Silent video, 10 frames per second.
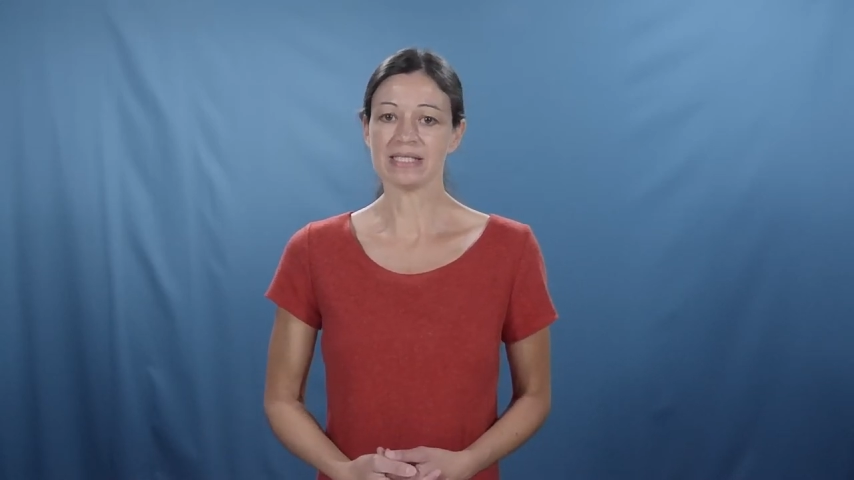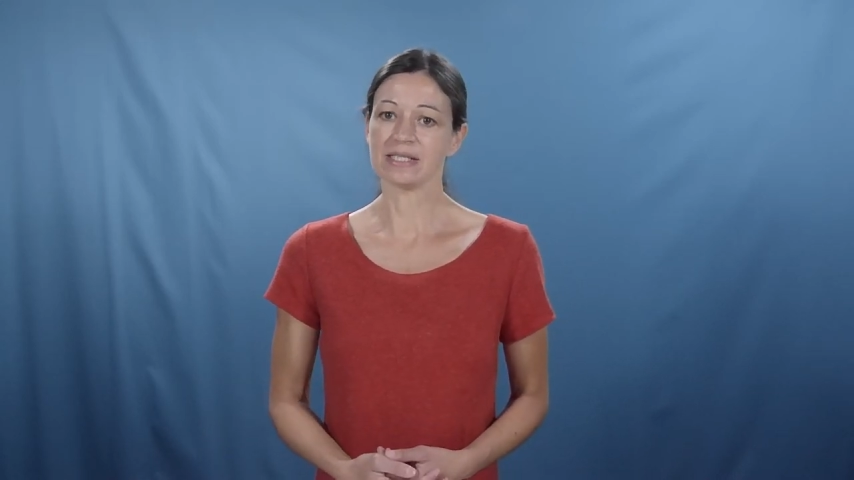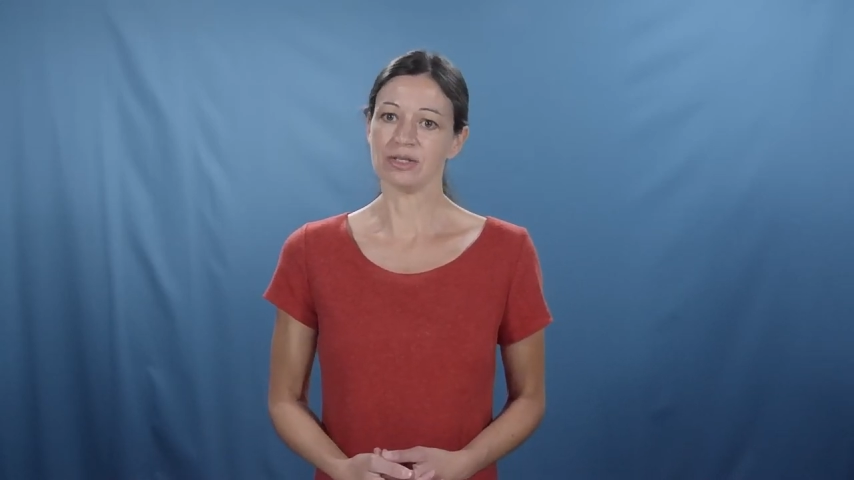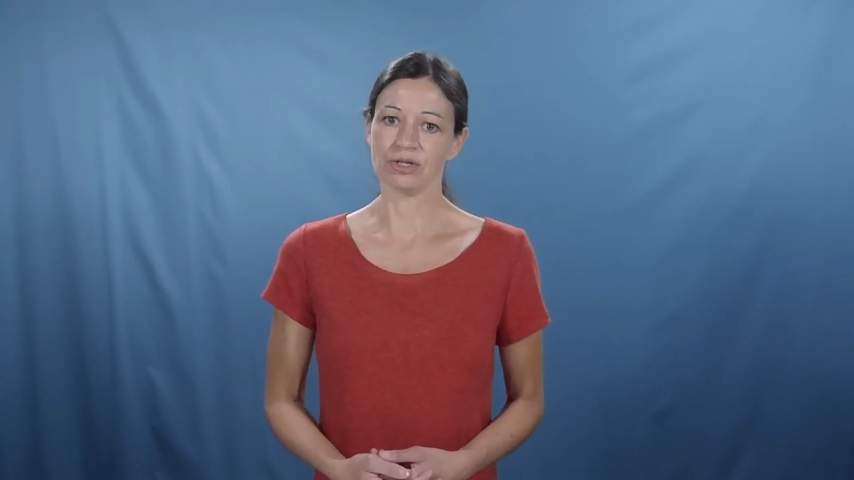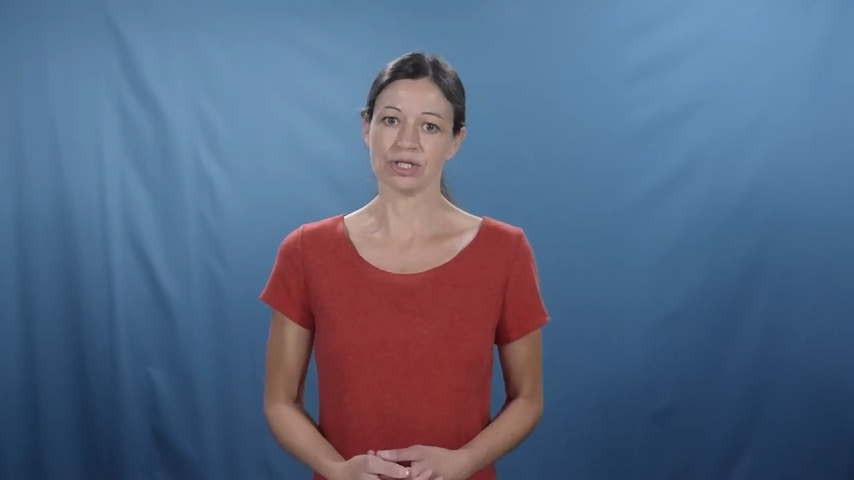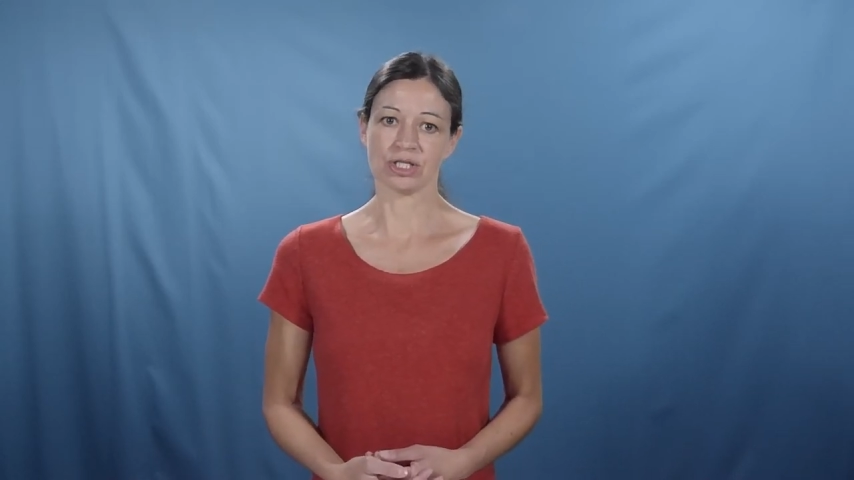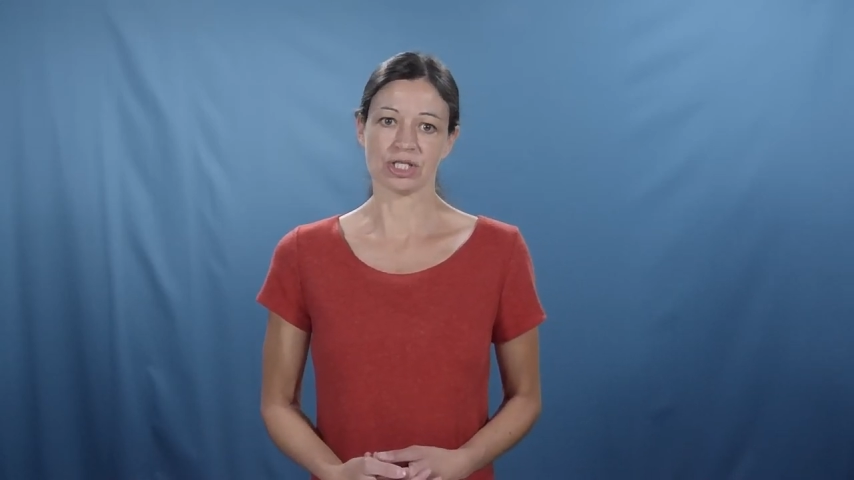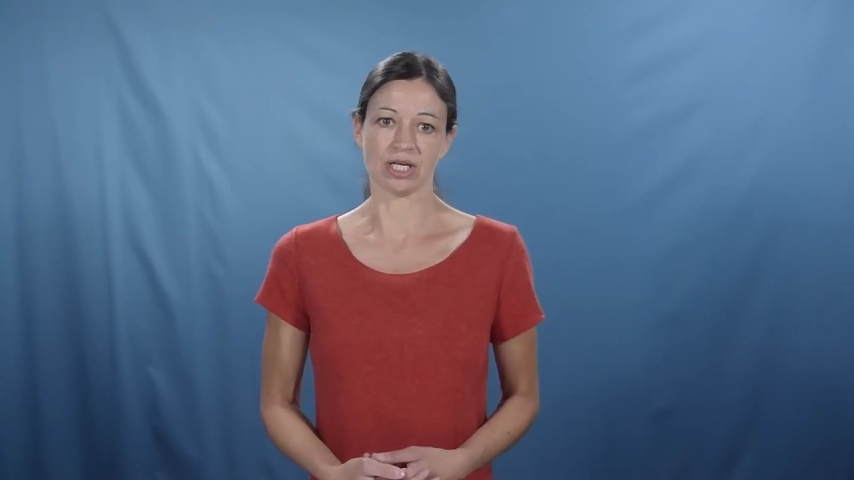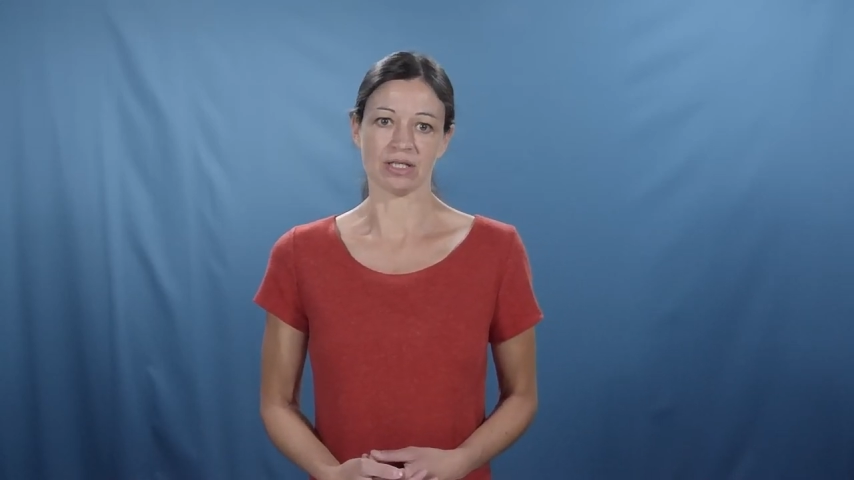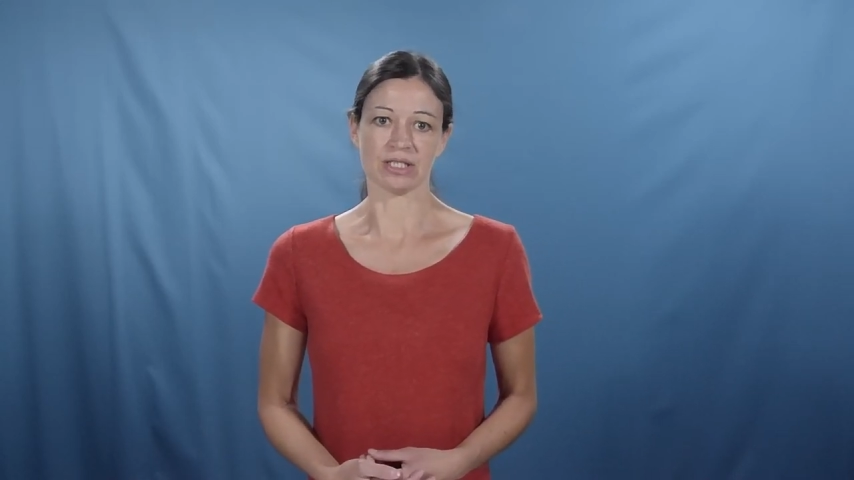and urgent
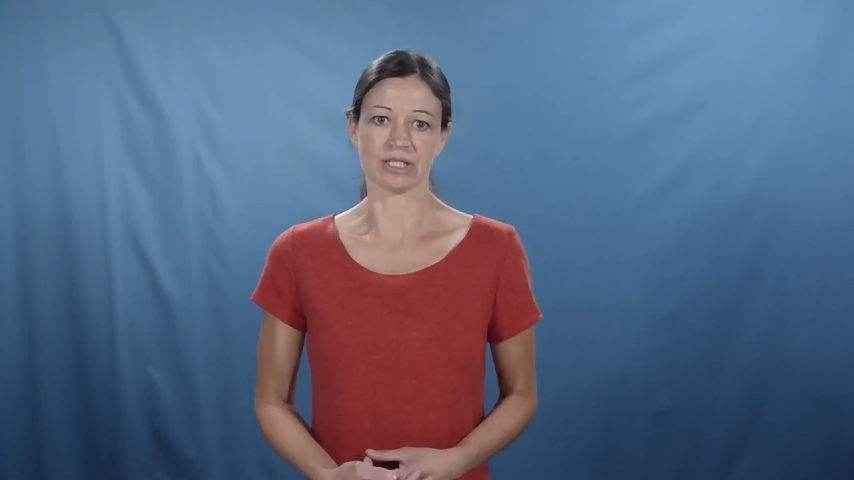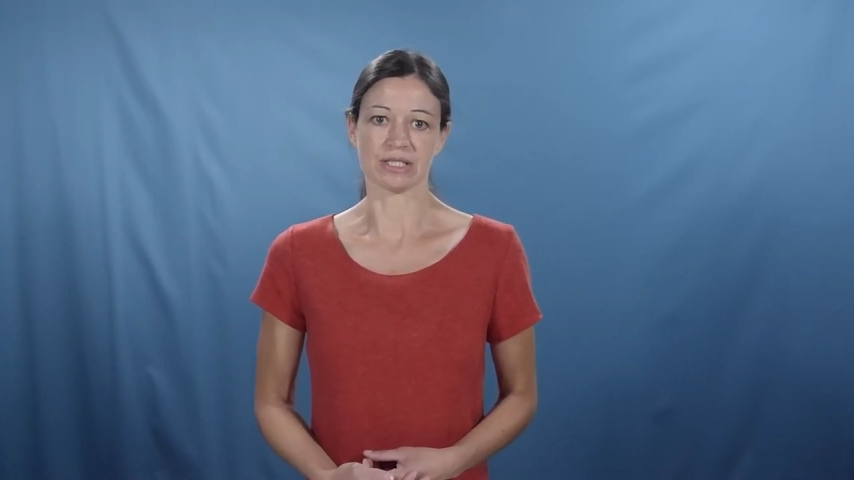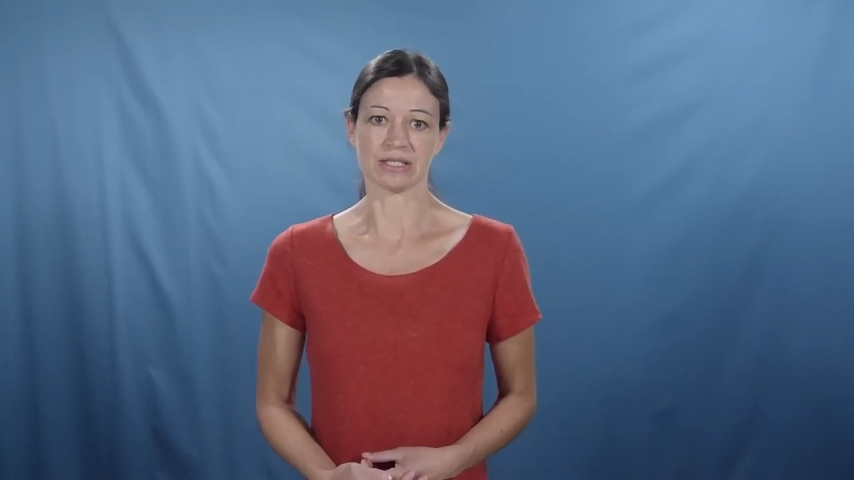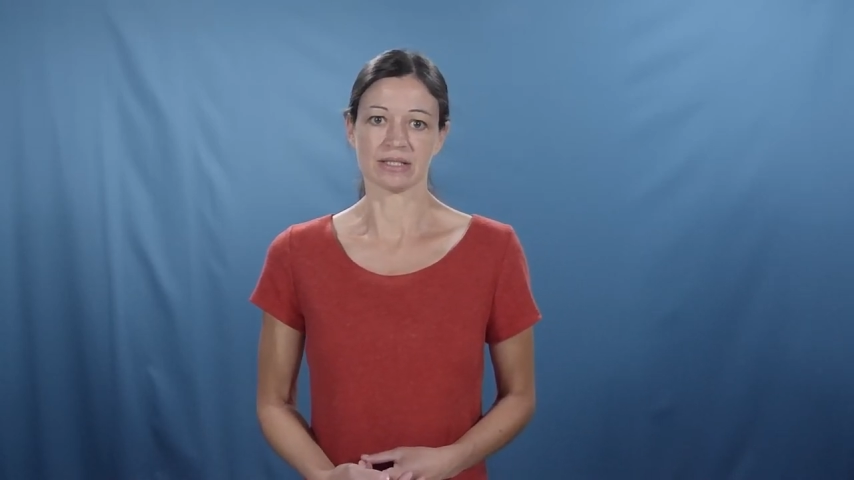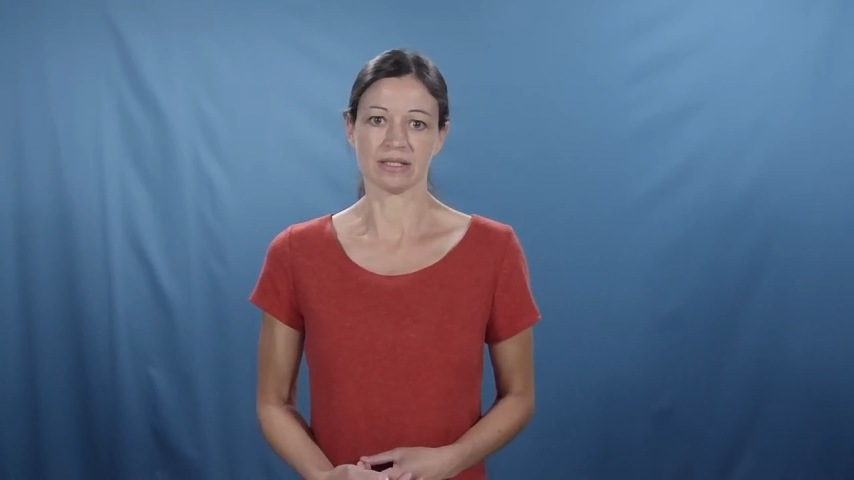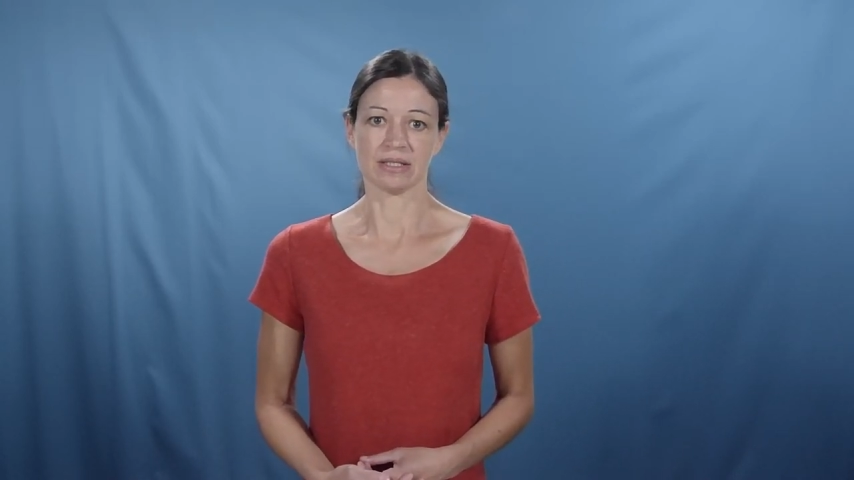challenges.